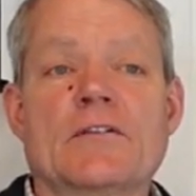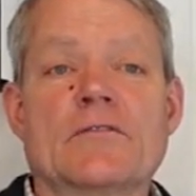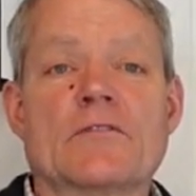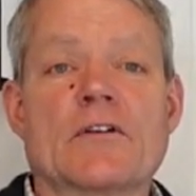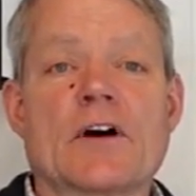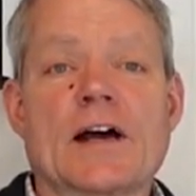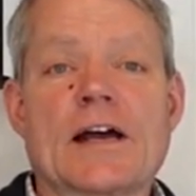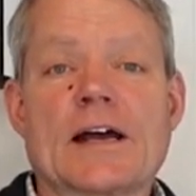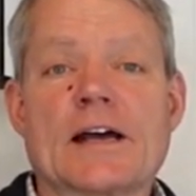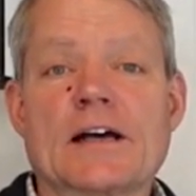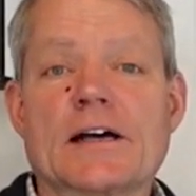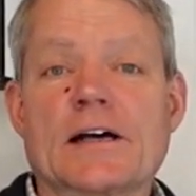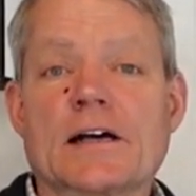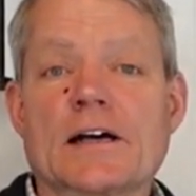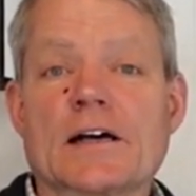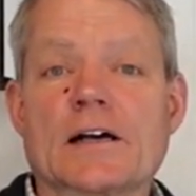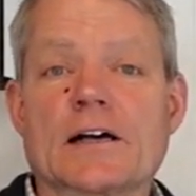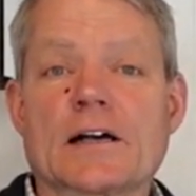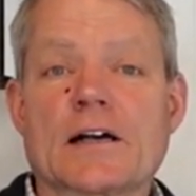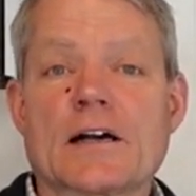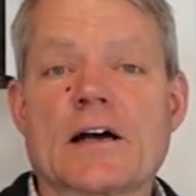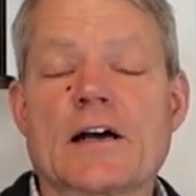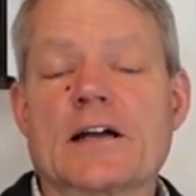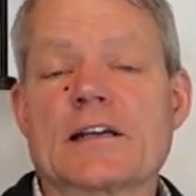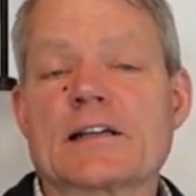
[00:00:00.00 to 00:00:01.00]
via
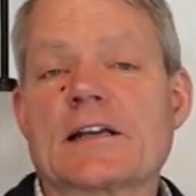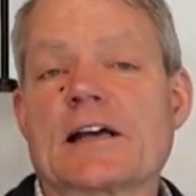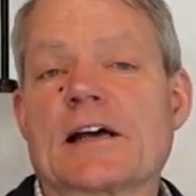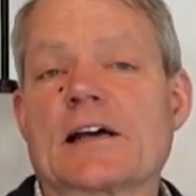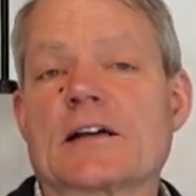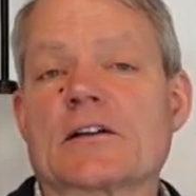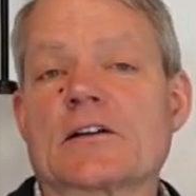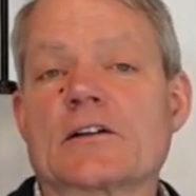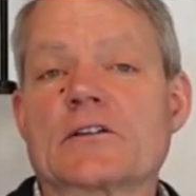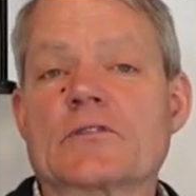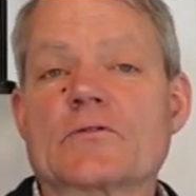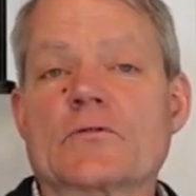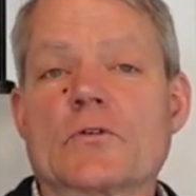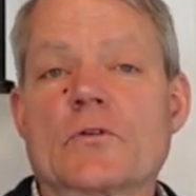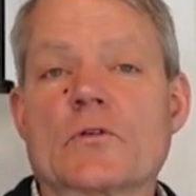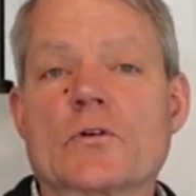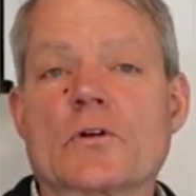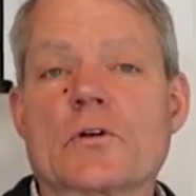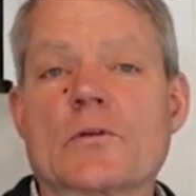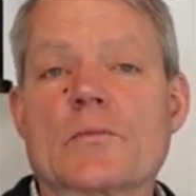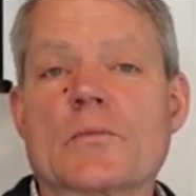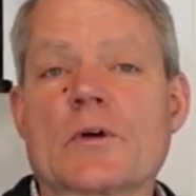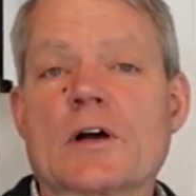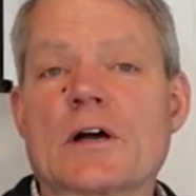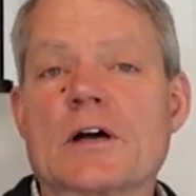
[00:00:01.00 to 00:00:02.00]
a contact us
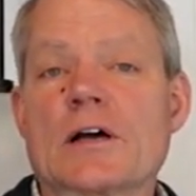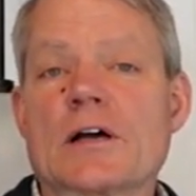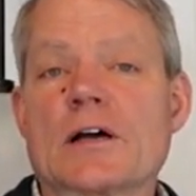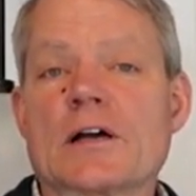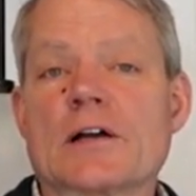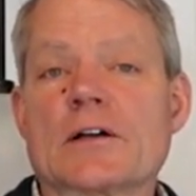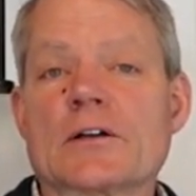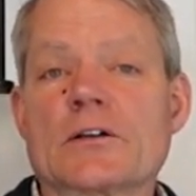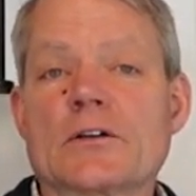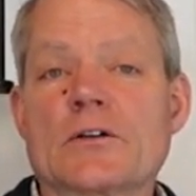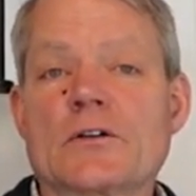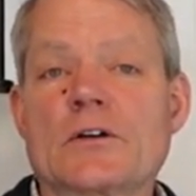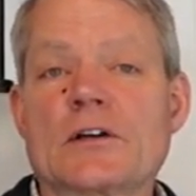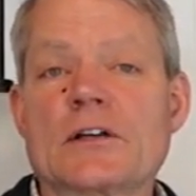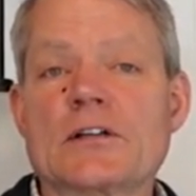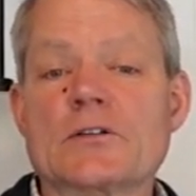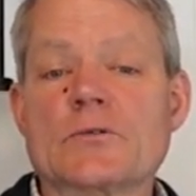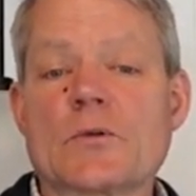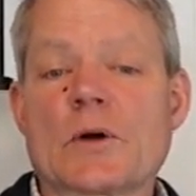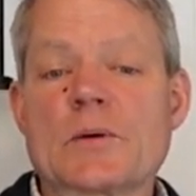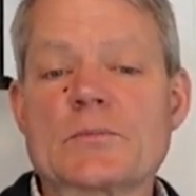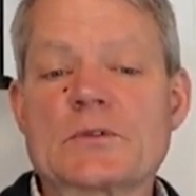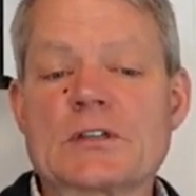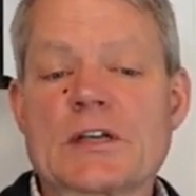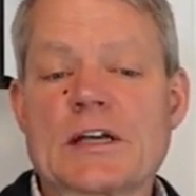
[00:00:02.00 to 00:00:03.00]
form on Unity's
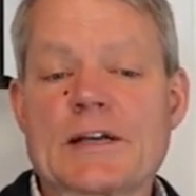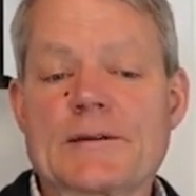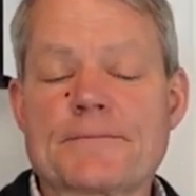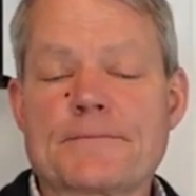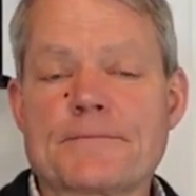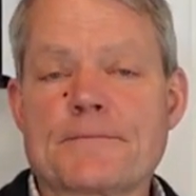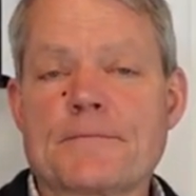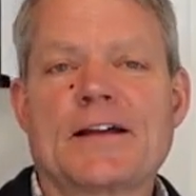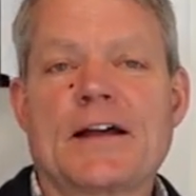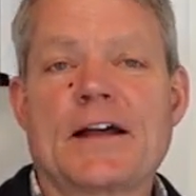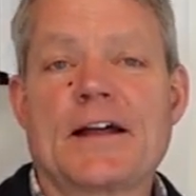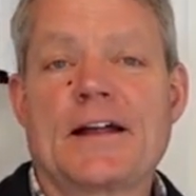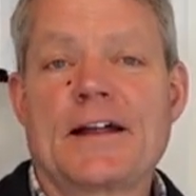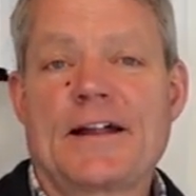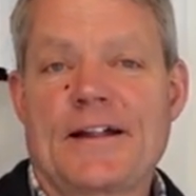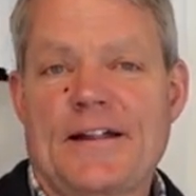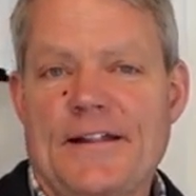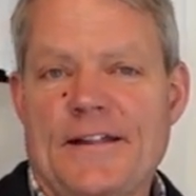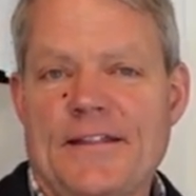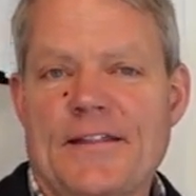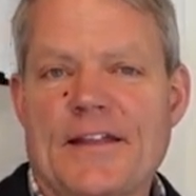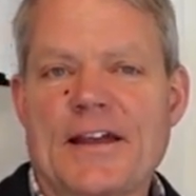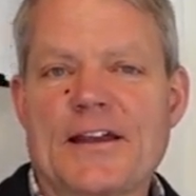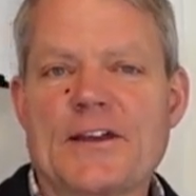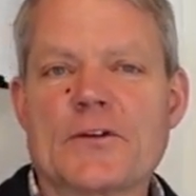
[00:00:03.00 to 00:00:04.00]
website.
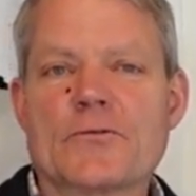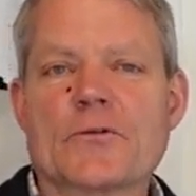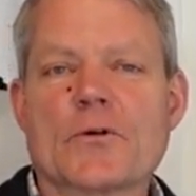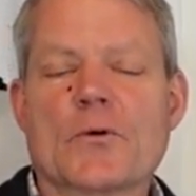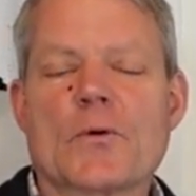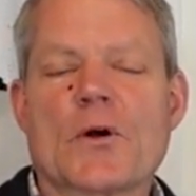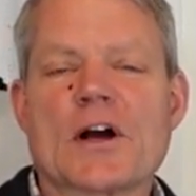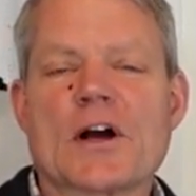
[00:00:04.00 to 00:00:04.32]
Thank you for